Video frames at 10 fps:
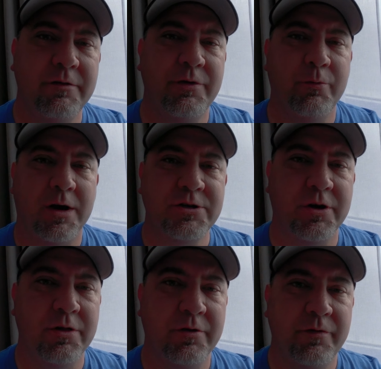If you watch
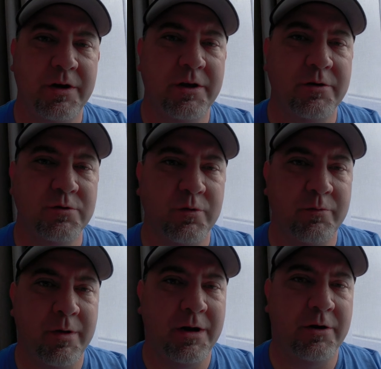our other videos,
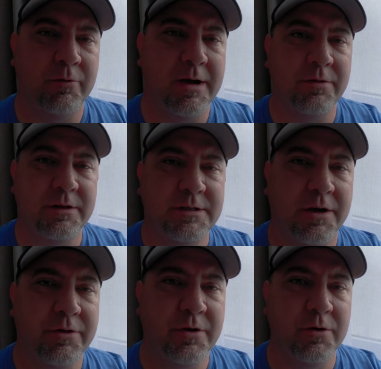we've made it around the
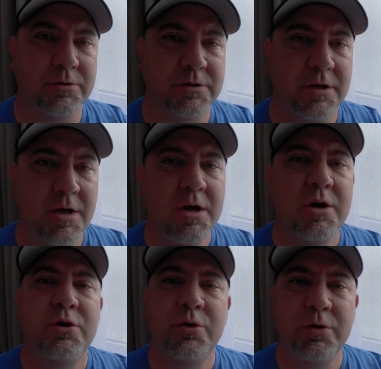south coast
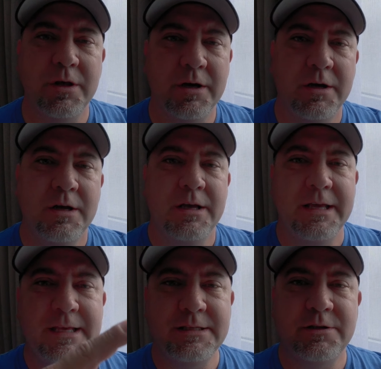to the
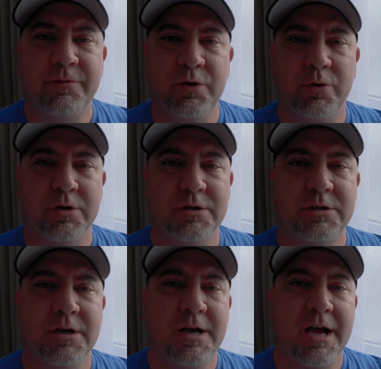east
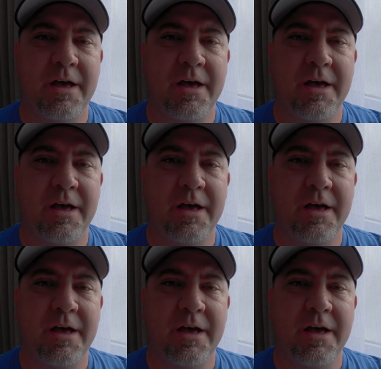fjords,